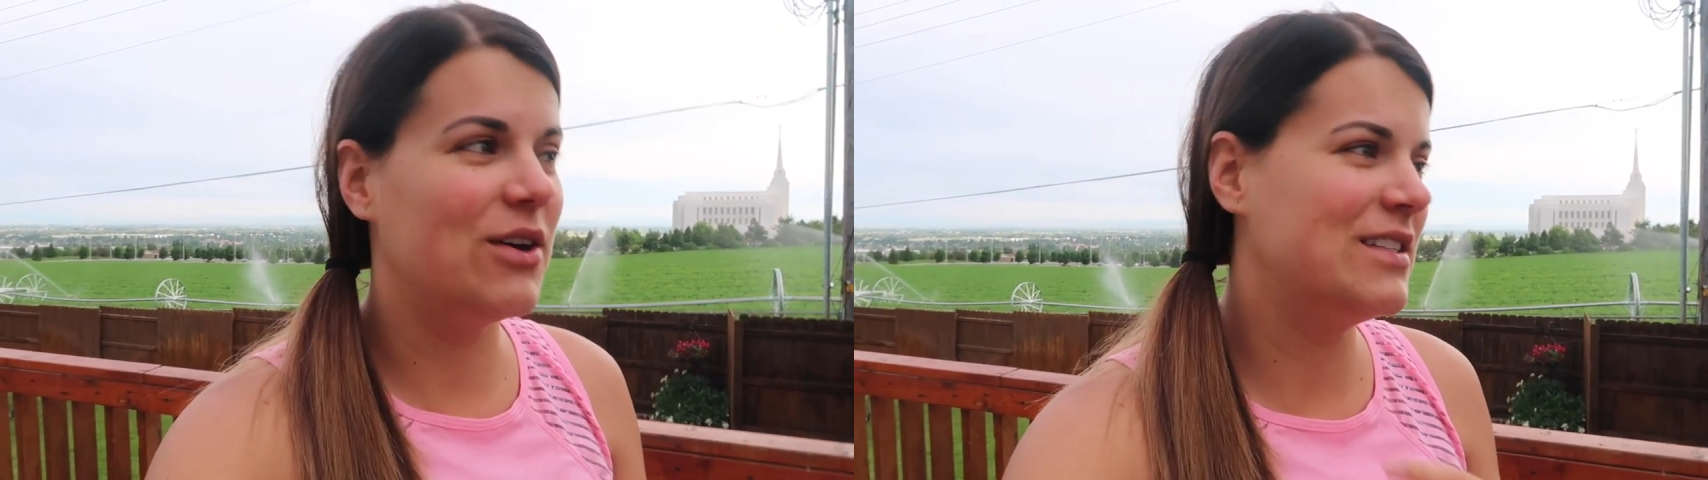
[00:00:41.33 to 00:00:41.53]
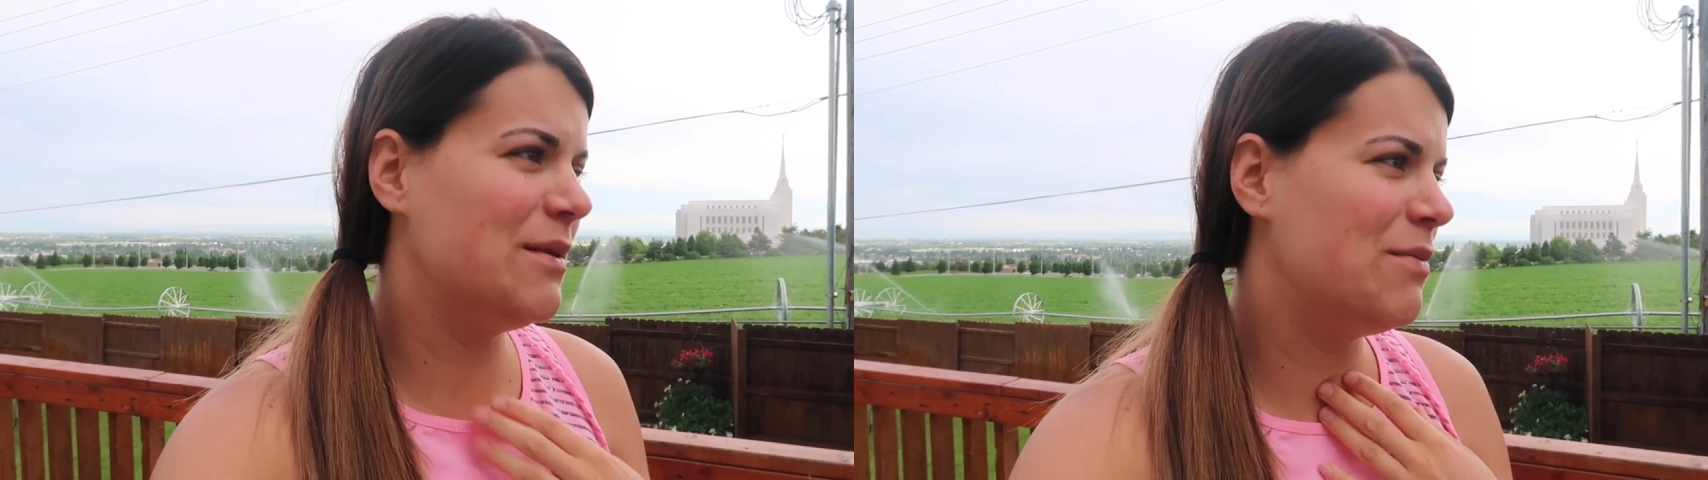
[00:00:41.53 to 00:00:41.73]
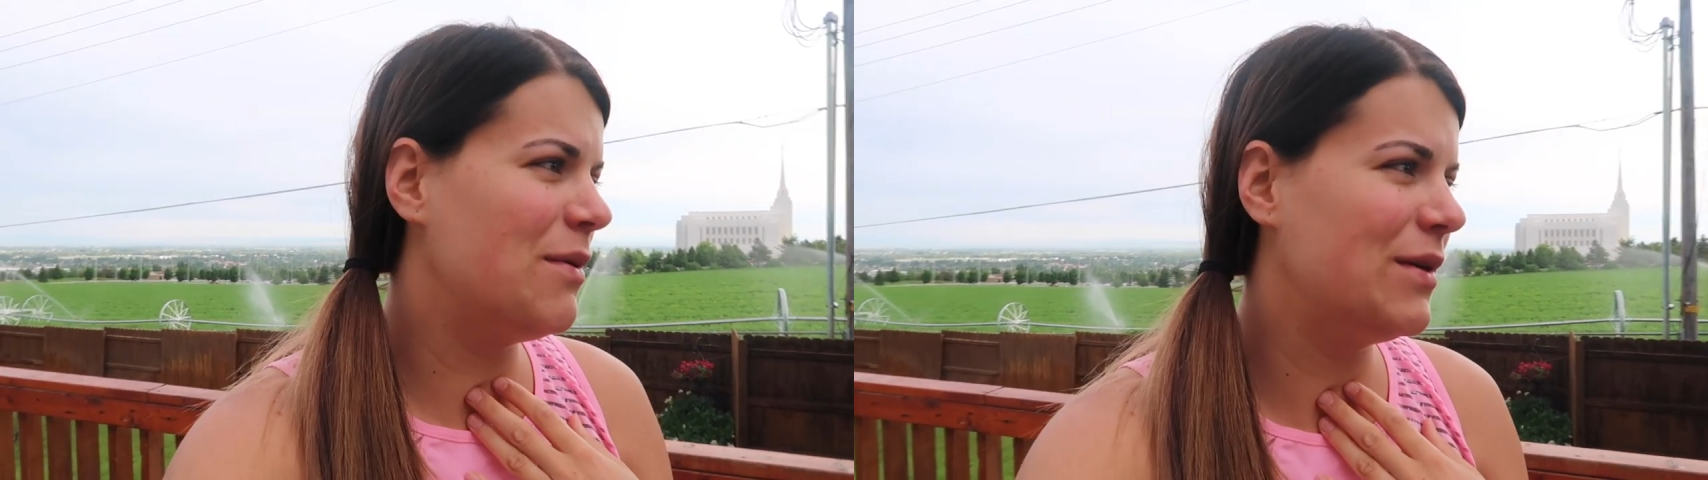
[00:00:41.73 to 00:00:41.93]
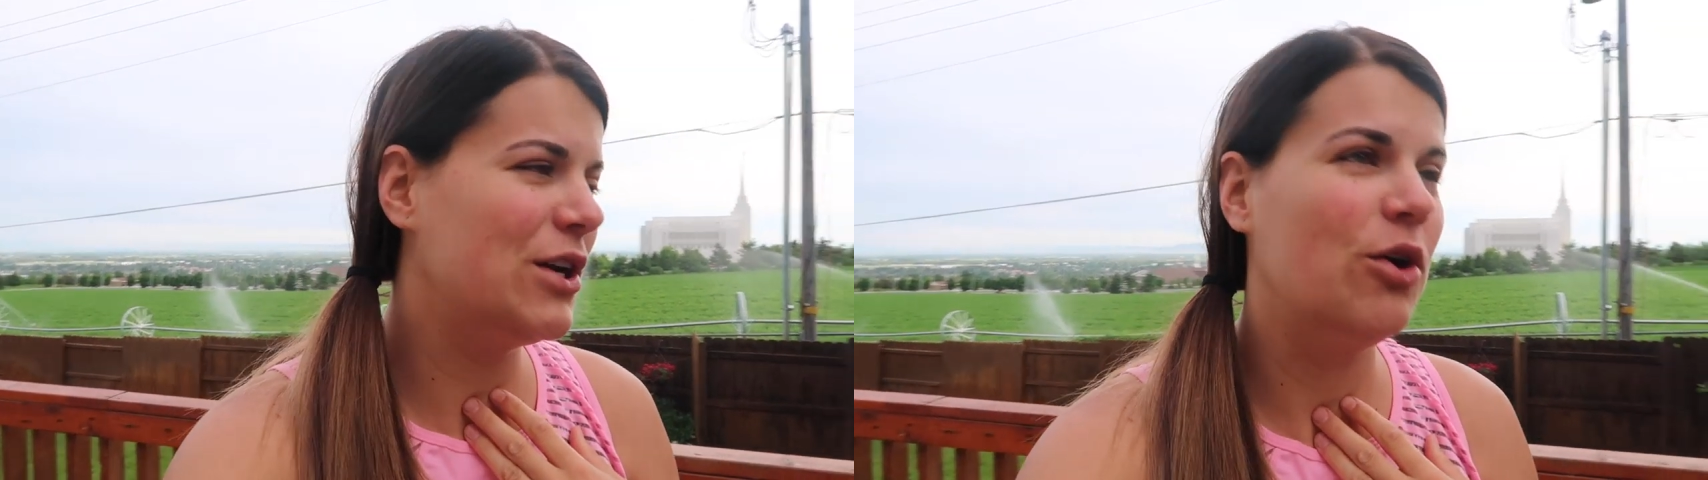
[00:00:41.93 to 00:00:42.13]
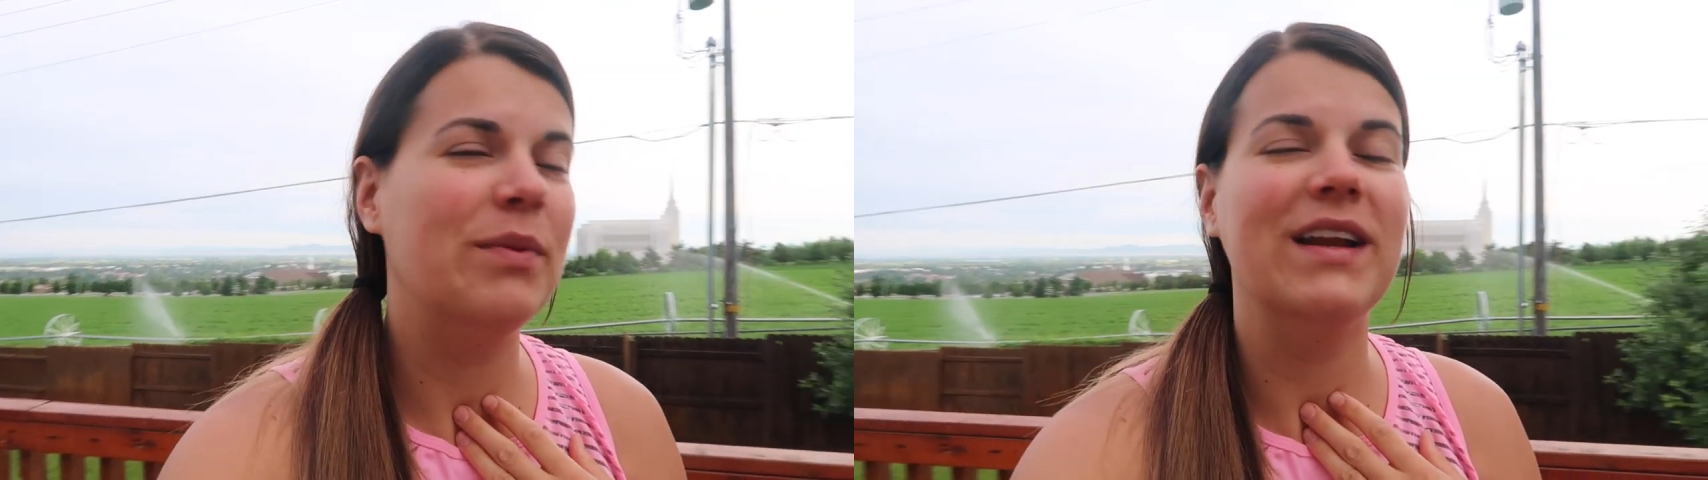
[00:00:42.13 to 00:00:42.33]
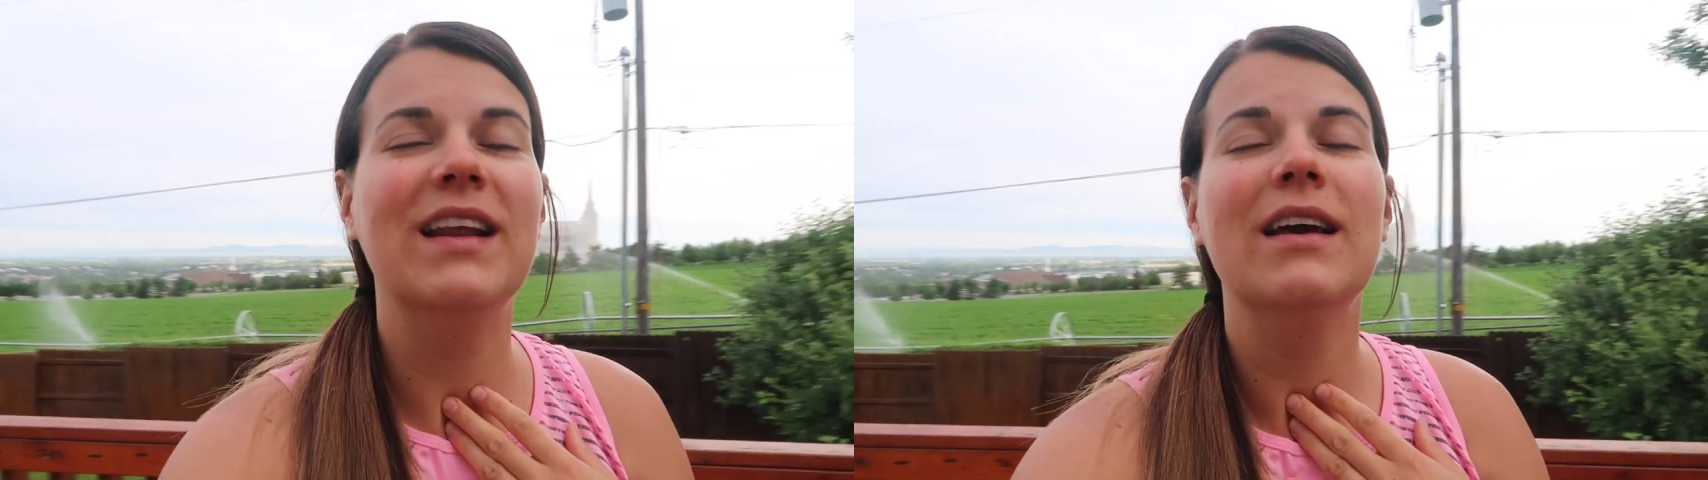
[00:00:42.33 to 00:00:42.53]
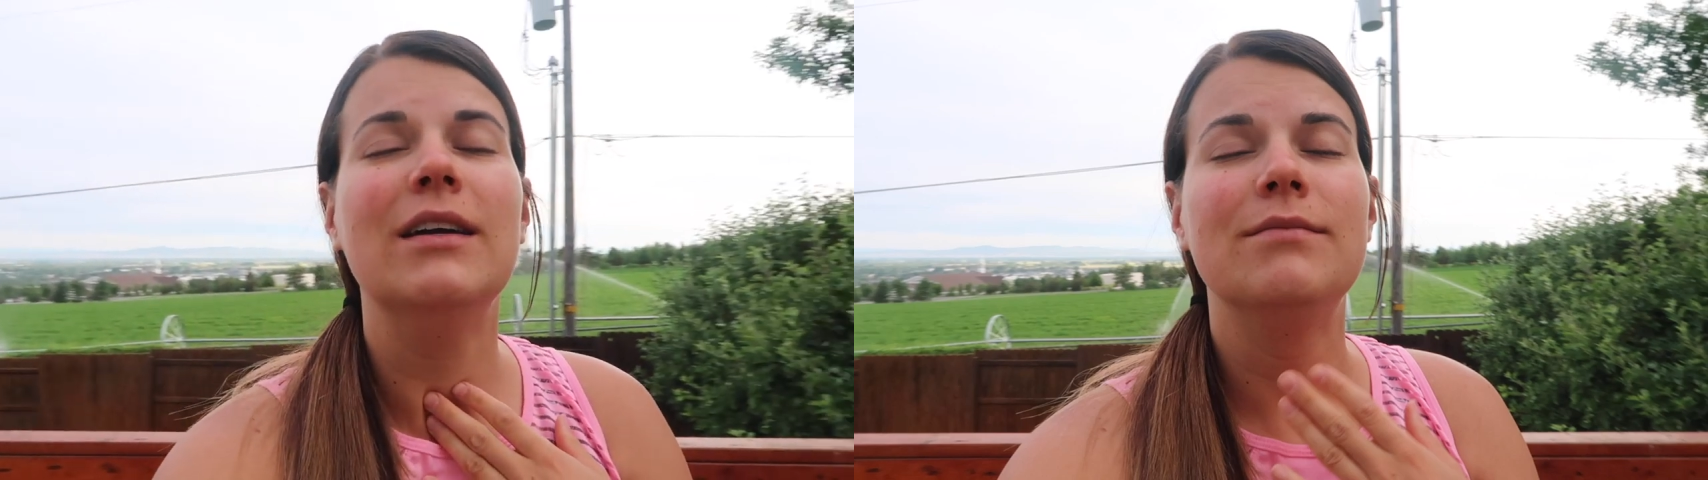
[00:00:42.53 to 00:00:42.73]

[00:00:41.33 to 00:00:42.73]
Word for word: So I slept with my window open.